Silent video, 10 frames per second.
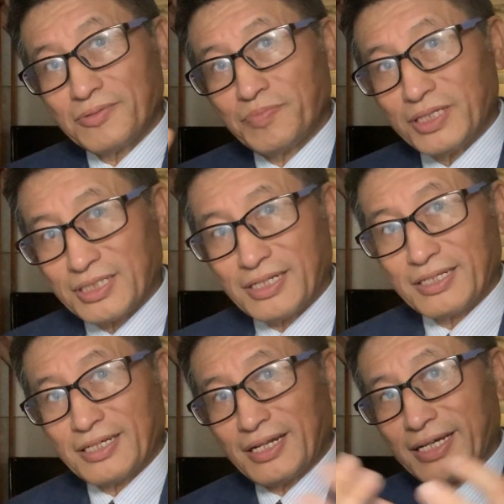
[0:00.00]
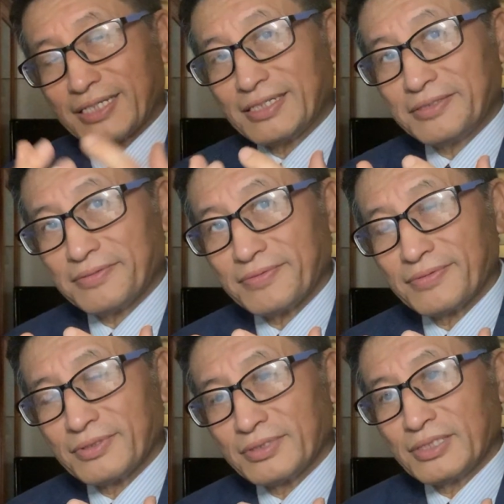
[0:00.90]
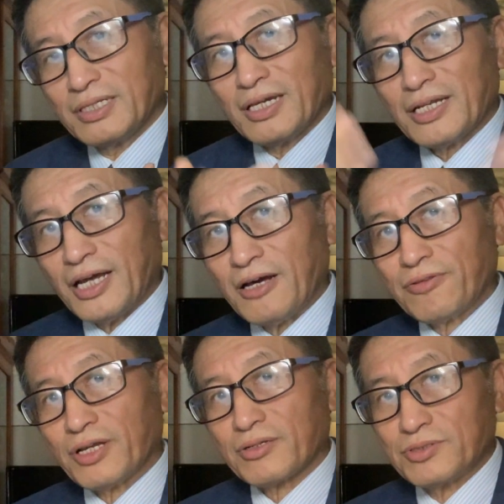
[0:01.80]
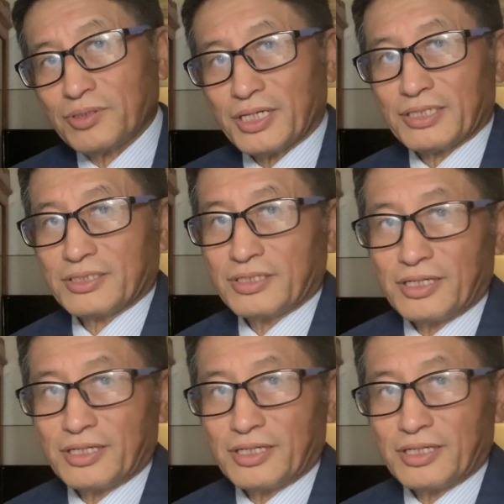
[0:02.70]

basically collected and how they are addressed.